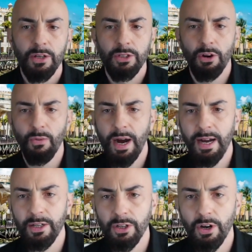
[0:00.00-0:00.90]
So
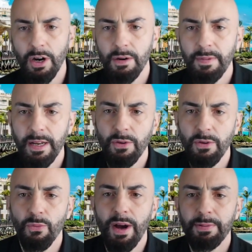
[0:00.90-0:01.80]
while there are many
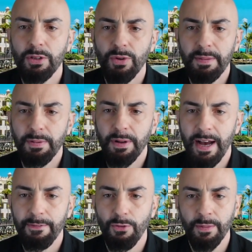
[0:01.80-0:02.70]
Web3
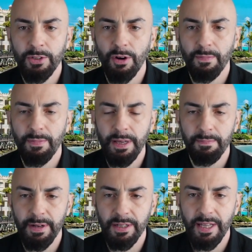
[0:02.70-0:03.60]
platforms that are
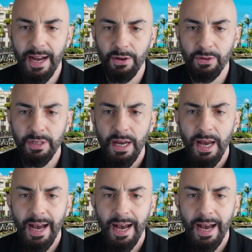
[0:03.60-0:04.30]
being built out,